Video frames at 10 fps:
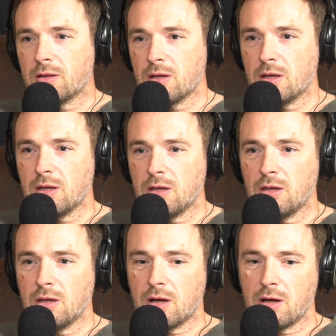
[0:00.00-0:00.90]

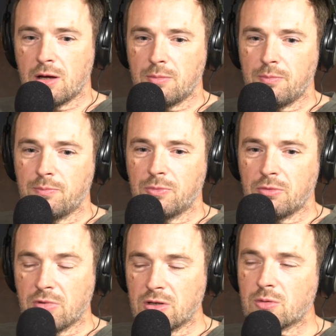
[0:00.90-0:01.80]
the
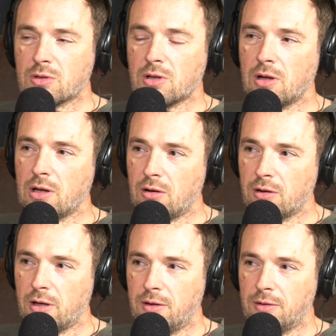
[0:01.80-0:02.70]
reach was slightly longer.